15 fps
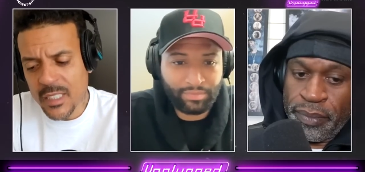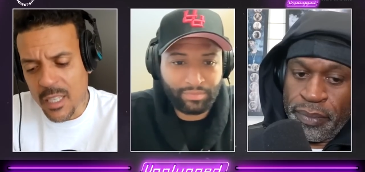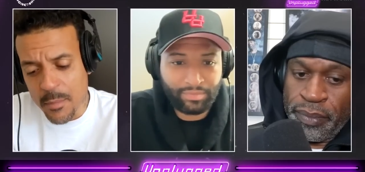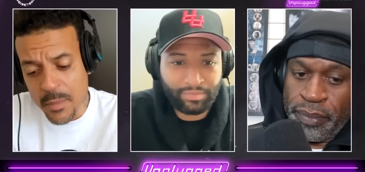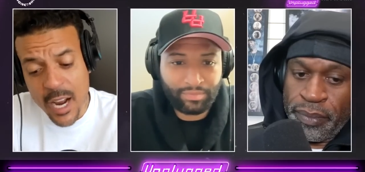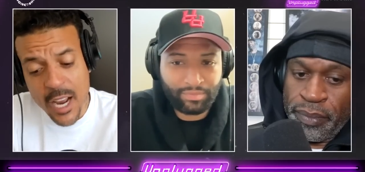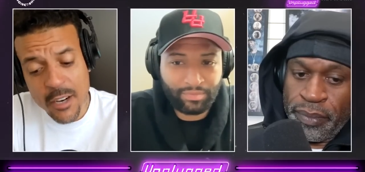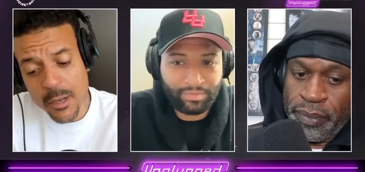
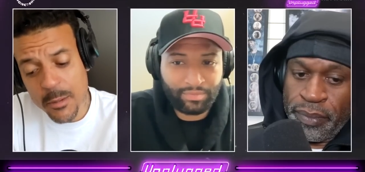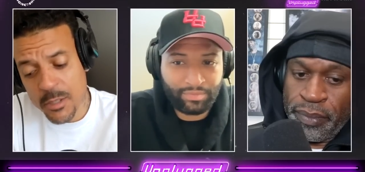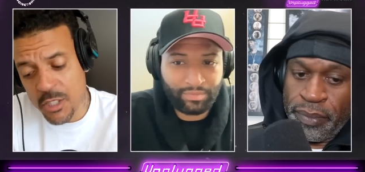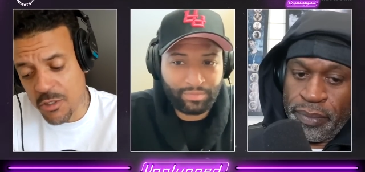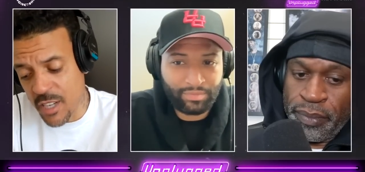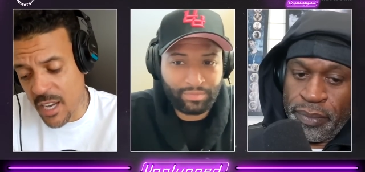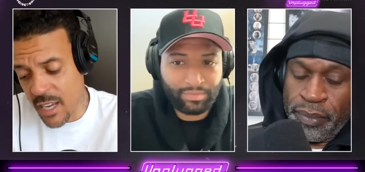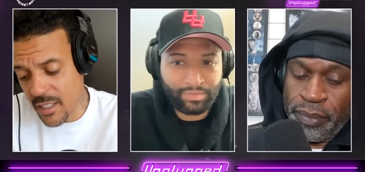Speaker 1: but I agree with
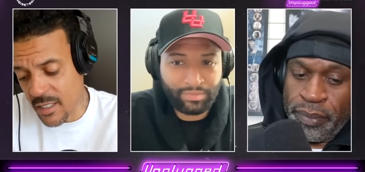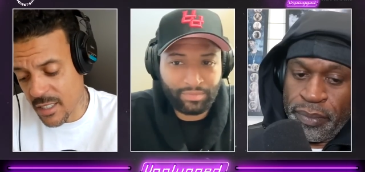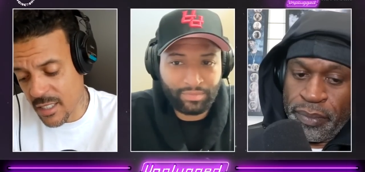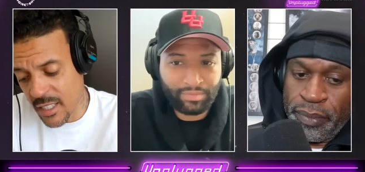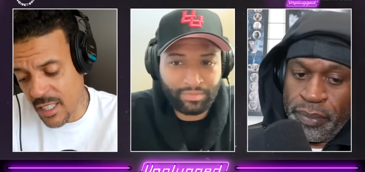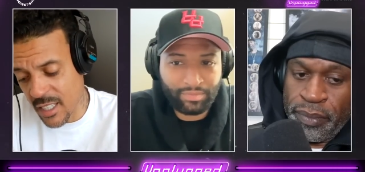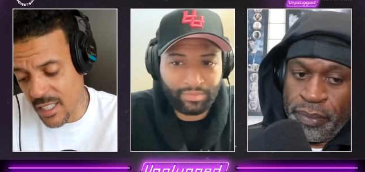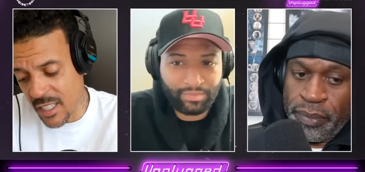you, Jack.
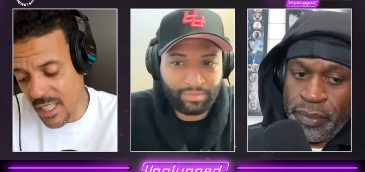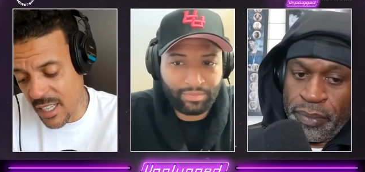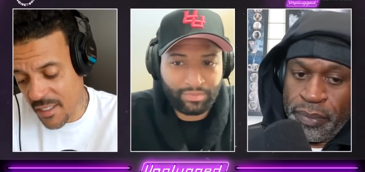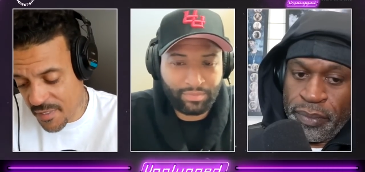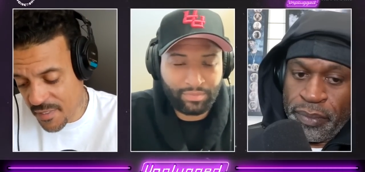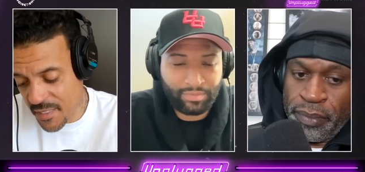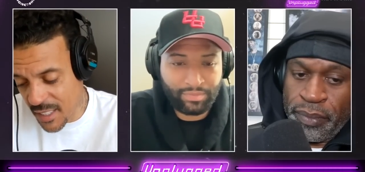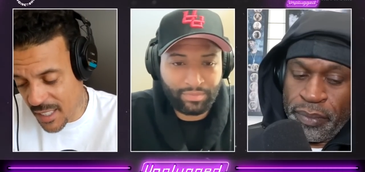Uh,
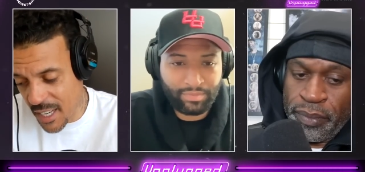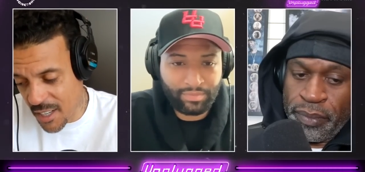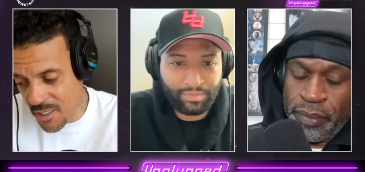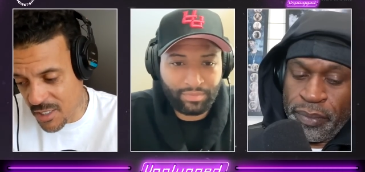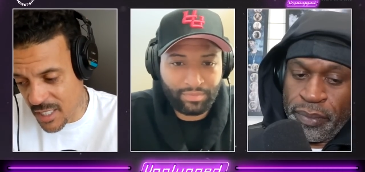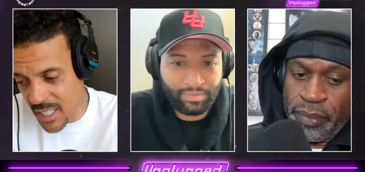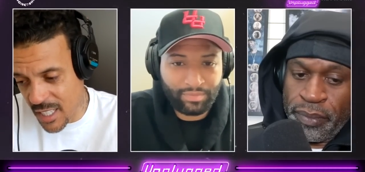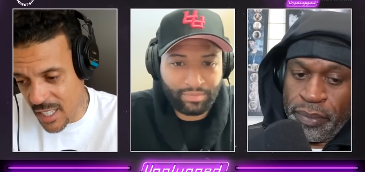if the
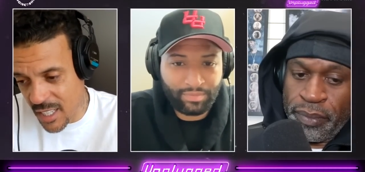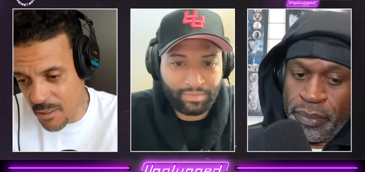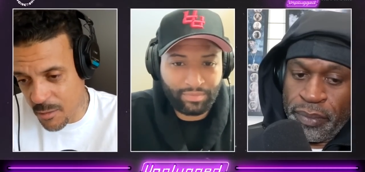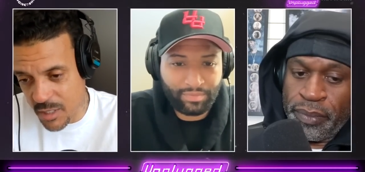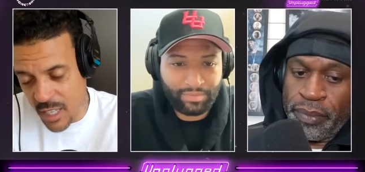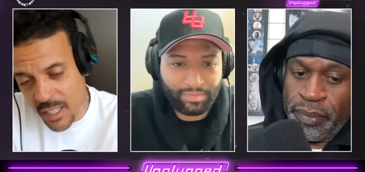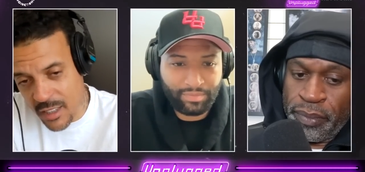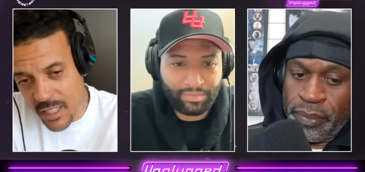Lakers get in,
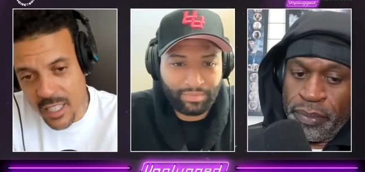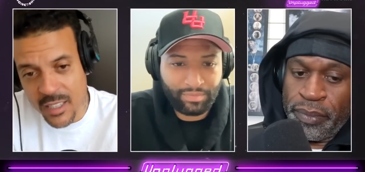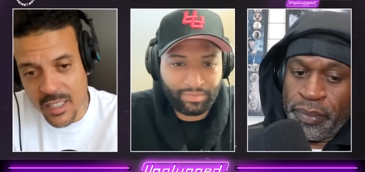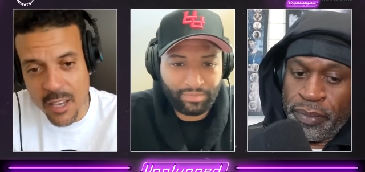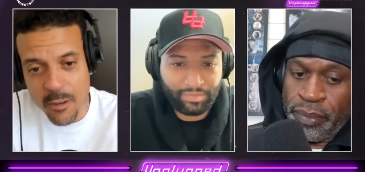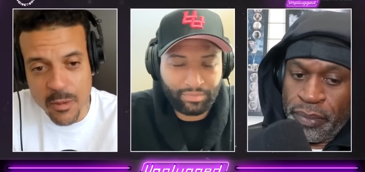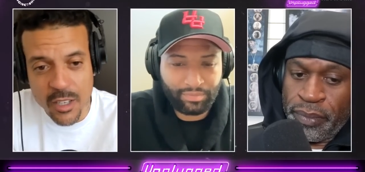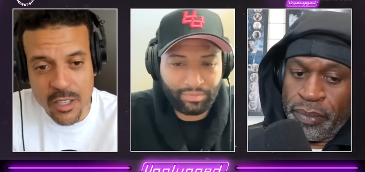which I think
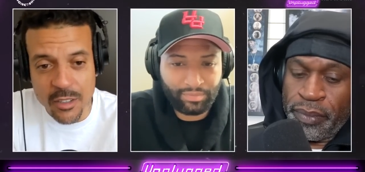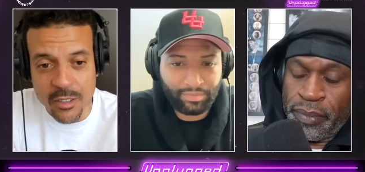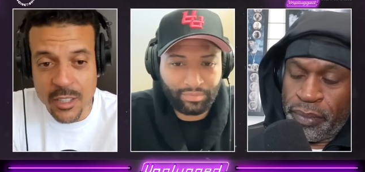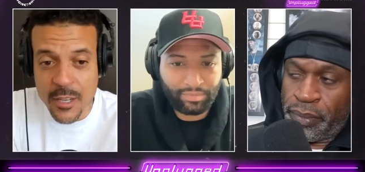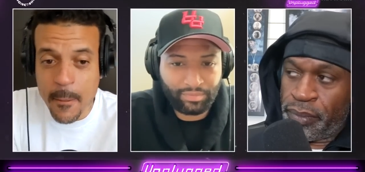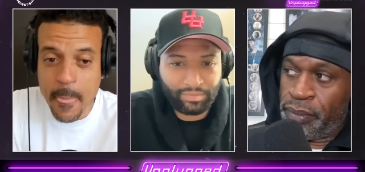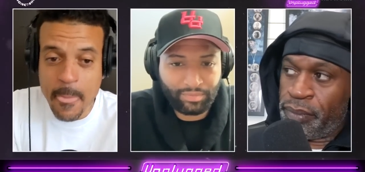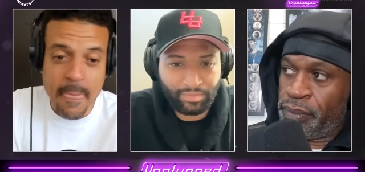they will,
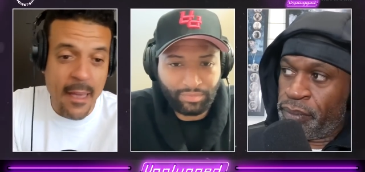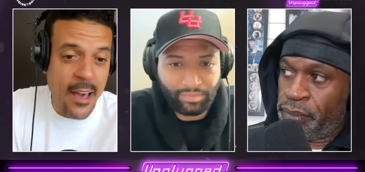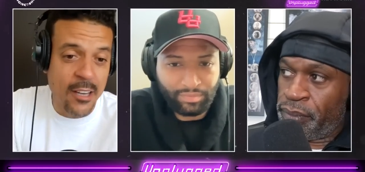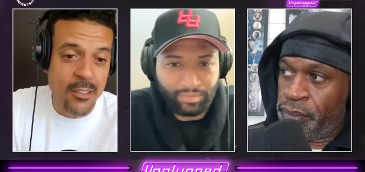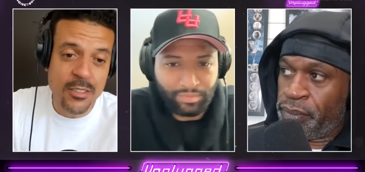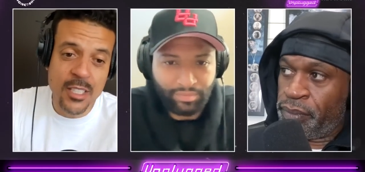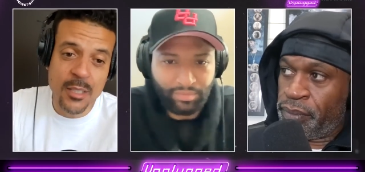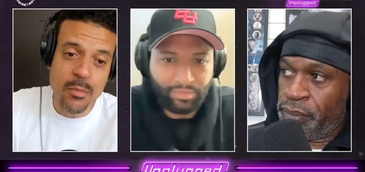I
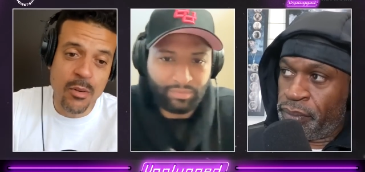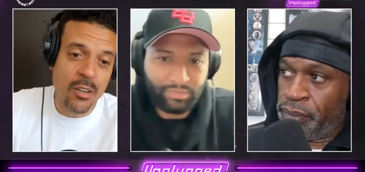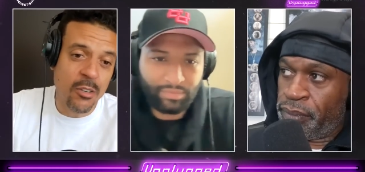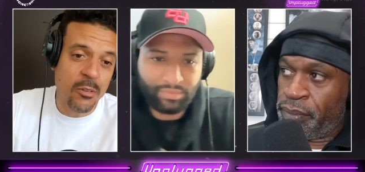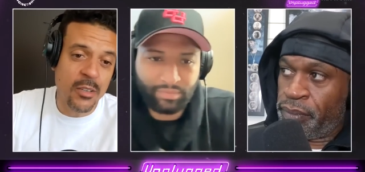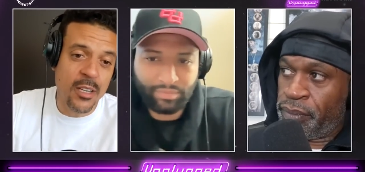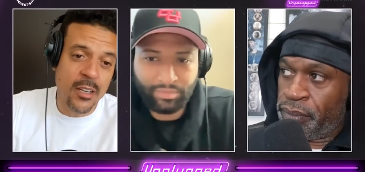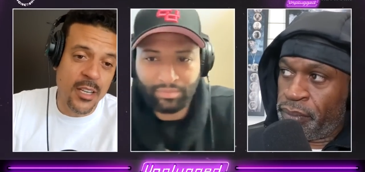don't see Bron
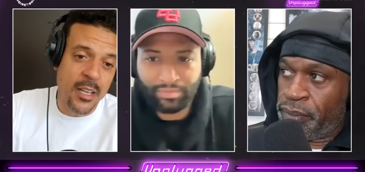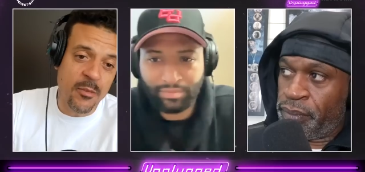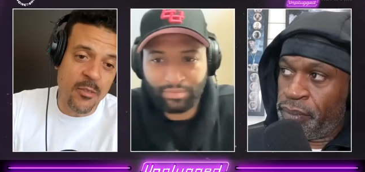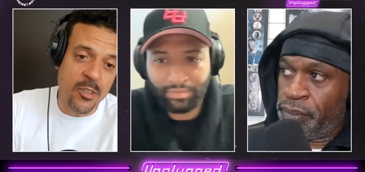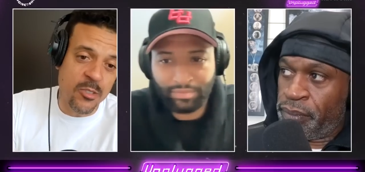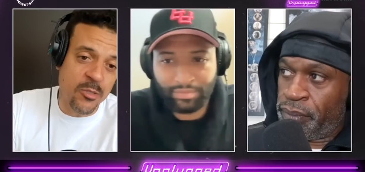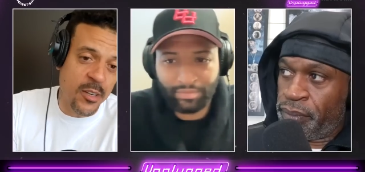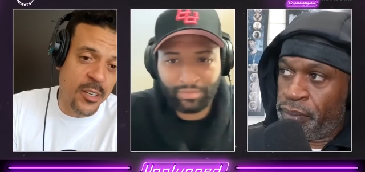going out in that
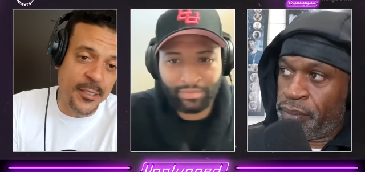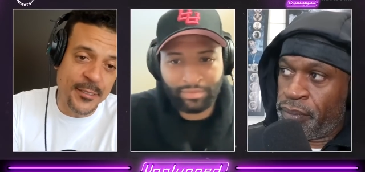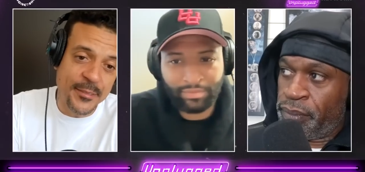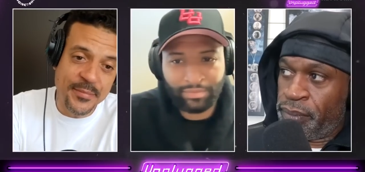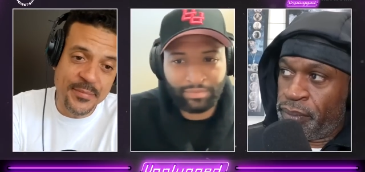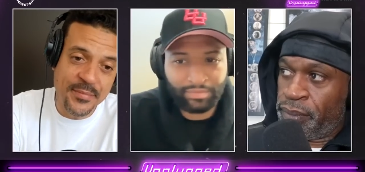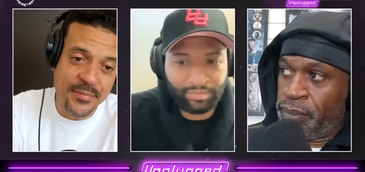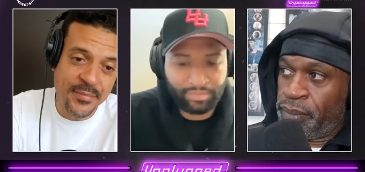first round.
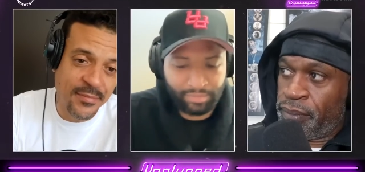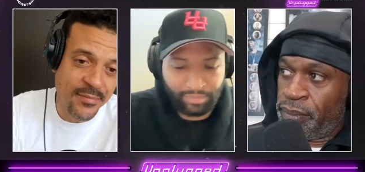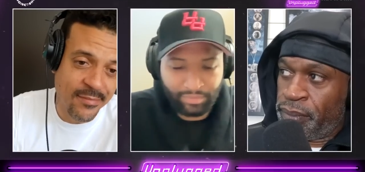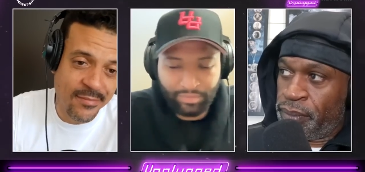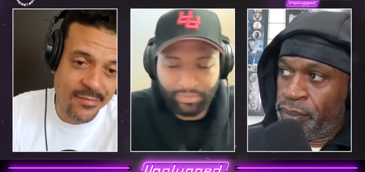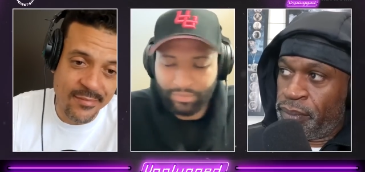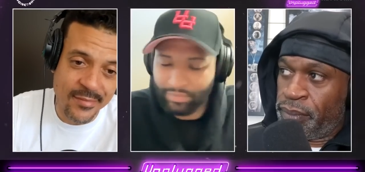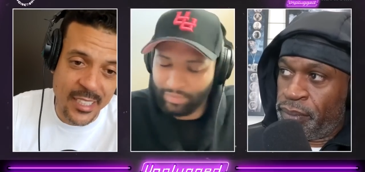
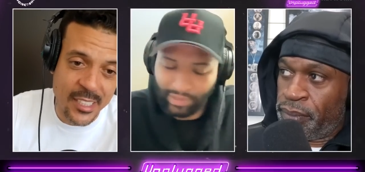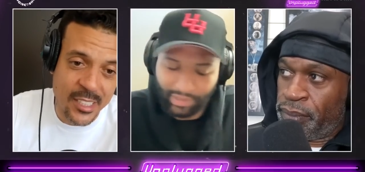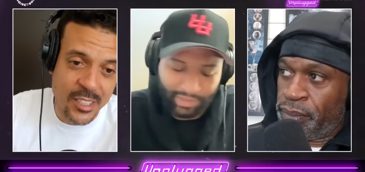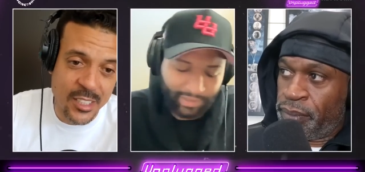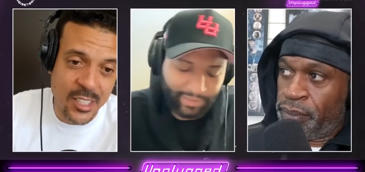I just